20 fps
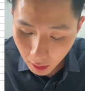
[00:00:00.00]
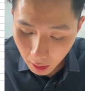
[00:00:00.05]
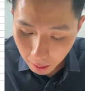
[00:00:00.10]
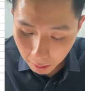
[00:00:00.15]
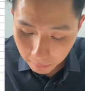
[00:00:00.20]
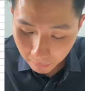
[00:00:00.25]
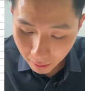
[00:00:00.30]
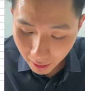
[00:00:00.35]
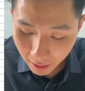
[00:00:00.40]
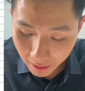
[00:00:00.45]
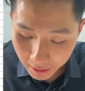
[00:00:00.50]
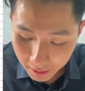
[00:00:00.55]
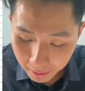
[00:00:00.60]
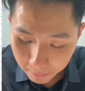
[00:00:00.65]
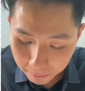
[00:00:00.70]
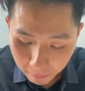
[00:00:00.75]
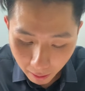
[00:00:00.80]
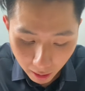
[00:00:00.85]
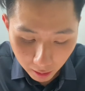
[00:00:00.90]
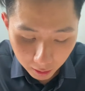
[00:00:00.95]
my
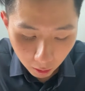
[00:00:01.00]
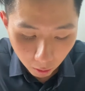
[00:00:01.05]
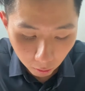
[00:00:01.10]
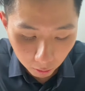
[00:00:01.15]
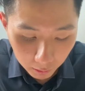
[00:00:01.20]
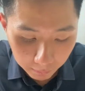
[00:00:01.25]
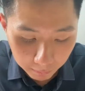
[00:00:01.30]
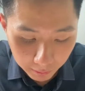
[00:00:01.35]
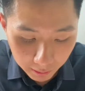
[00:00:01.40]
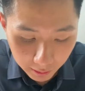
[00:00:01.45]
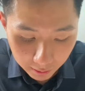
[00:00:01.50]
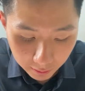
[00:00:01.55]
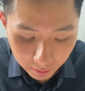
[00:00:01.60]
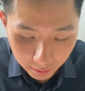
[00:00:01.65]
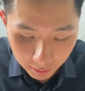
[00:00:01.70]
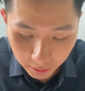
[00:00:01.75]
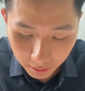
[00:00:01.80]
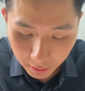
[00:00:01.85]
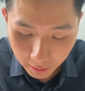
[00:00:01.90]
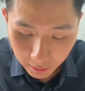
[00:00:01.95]
mark column here.
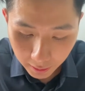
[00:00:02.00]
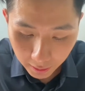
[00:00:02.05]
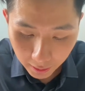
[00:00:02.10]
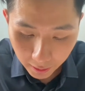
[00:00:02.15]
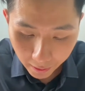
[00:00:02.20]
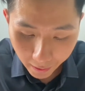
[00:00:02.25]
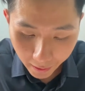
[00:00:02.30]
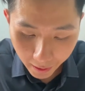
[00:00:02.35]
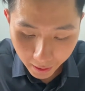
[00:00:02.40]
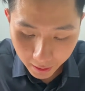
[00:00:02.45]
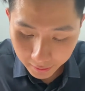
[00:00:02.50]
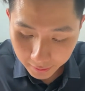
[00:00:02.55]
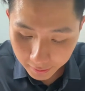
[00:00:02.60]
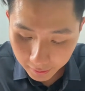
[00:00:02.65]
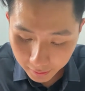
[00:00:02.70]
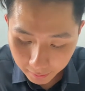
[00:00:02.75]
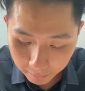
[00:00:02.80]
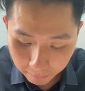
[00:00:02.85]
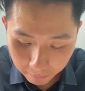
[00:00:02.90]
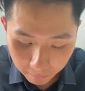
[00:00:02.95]
And
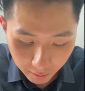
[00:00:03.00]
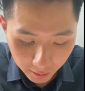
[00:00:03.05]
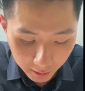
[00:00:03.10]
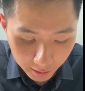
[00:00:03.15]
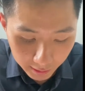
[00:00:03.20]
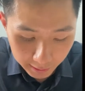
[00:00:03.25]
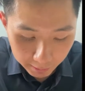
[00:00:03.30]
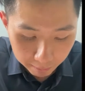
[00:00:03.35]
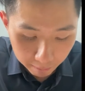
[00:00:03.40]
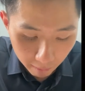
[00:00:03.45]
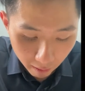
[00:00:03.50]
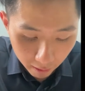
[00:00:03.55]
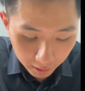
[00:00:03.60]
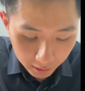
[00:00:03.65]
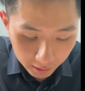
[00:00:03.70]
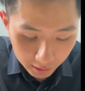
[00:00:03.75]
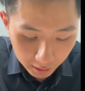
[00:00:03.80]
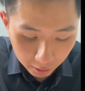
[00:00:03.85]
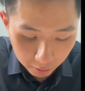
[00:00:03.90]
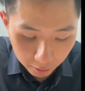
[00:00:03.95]
is mark
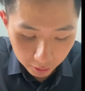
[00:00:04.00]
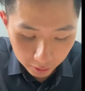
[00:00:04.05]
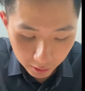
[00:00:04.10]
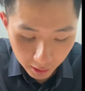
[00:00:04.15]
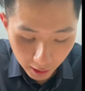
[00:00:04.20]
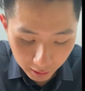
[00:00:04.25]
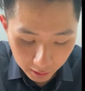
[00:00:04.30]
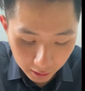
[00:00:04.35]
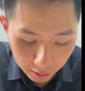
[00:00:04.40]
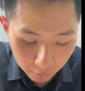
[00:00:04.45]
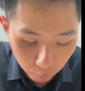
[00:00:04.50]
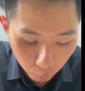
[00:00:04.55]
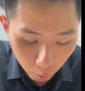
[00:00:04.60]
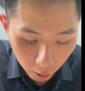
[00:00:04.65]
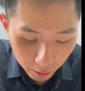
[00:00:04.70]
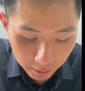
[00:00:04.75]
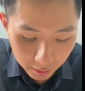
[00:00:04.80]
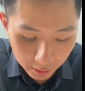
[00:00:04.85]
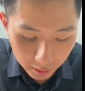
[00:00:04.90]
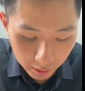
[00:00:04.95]
equal to
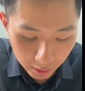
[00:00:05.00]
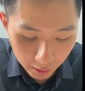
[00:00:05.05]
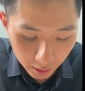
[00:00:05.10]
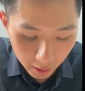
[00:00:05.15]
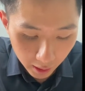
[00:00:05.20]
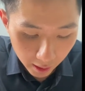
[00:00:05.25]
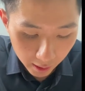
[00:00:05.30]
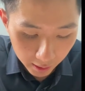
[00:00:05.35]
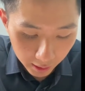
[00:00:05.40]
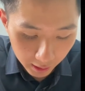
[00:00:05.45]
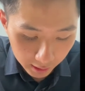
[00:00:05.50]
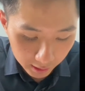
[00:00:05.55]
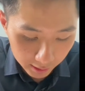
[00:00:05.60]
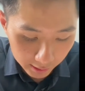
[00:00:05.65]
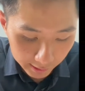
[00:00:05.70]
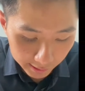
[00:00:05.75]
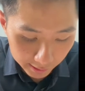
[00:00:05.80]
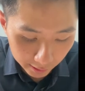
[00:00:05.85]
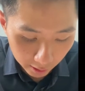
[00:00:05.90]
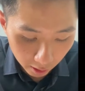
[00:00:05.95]
-1? It
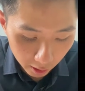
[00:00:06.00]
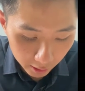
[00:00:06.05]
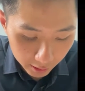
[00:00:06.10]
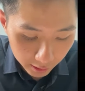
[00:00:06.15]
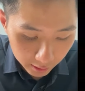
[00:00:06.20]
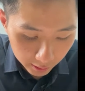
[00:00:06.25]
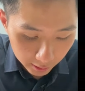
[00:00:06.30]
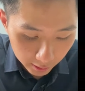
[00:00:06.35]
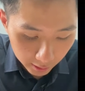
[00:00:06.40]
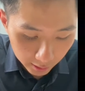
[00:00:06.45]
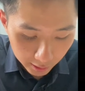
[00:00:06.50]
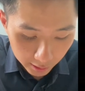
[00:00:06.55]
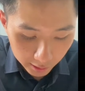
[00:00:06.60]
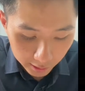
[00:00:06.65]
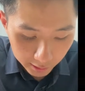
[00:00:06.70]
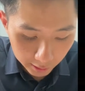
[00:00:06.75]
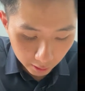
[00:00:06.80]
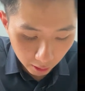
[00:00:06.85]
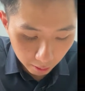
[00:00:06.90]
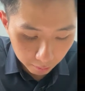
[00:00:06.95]
is not.
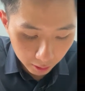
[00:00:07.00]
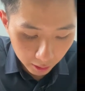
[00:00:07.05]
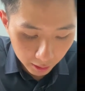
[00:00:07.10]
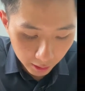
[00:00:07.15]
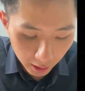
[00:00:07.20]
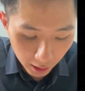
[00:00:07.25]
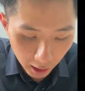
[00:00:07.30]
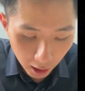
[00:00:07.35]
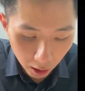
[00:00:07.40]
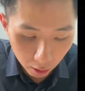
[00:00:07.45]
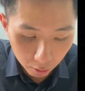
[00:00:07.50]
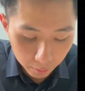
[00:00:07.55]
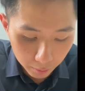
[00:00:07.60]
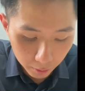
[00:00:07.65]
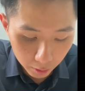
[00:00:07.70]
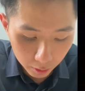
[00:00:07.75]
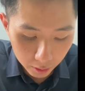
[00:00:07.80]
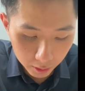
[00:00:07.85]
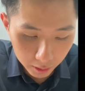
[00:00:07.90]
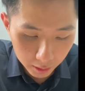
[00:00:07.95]
So I'm going to
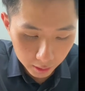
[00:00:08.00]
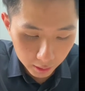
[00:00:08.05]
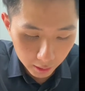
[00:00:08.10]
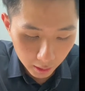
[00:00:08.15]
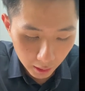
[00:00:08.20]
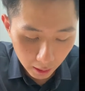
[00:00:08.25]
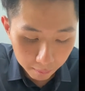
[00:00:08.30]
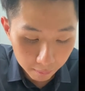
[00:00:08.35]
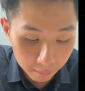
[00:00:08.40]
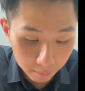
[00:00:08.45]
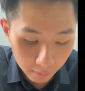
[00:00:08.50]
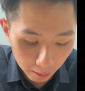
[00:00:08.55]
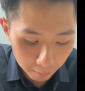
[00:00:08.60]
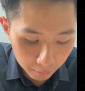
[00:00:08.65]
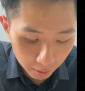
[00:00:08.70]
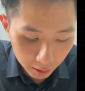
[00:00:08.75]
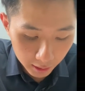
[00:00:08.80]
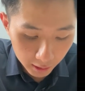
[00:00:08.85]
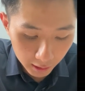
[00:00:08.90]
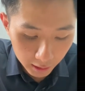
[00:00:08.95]
output, I'm
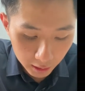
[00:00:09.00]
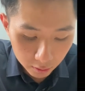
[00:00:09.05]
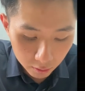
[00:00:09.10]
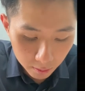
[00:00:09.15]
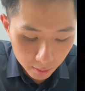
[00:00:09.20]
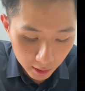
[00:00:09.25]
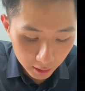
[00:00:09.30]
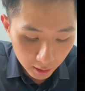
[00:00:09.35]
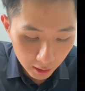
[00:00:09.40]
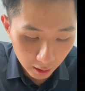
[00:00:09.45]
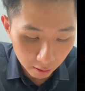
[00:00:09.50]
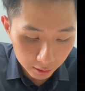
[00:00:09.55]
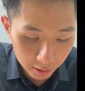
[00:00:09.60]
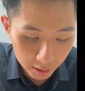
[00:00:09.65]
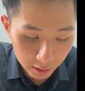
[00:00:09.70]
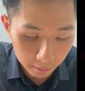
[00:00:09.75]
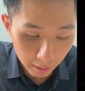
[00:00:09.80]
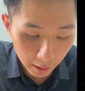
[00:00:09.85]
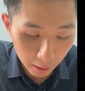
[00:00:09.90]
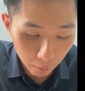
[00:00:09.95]
going to increment
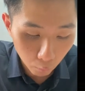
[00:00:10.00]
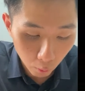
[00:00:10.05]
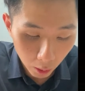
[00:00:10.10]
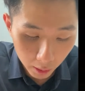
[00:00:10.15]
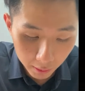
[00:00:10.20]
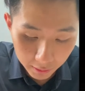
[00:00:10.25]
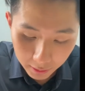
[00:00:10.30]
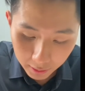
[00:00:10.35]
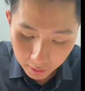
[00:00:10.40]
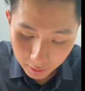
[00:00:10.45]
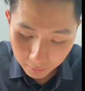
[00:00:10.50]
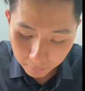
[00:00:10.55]
counter by 1.